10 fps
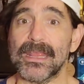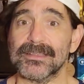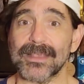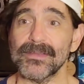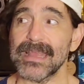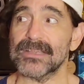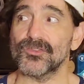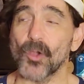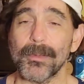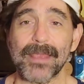7 days,
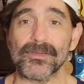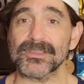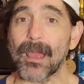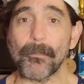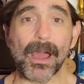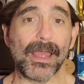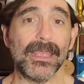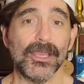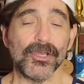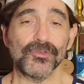nobody ever stopped by
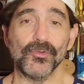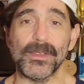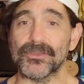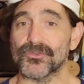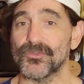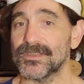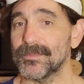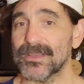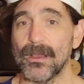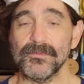to introduce
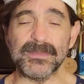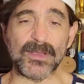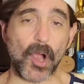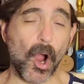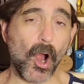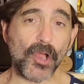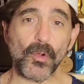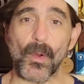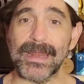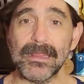themselves to the card
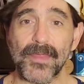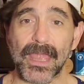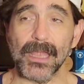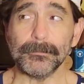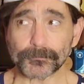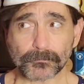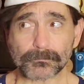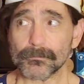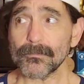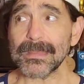or anything.
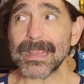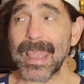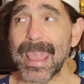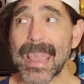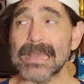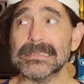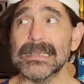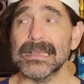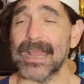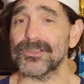And
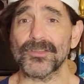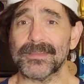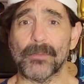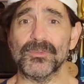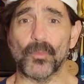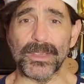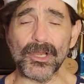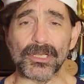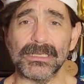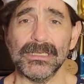I just thought that was
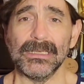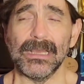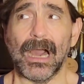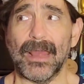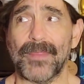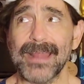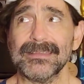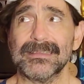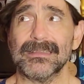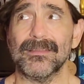weird.
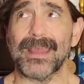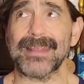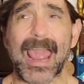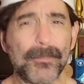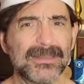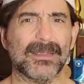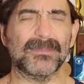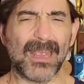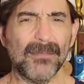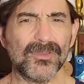That happens
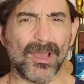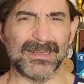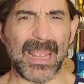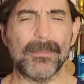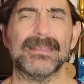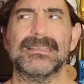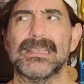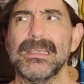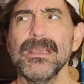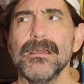sometimes on
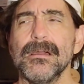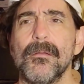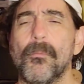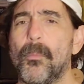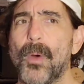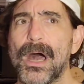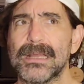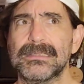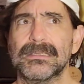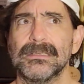MSC,
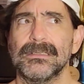but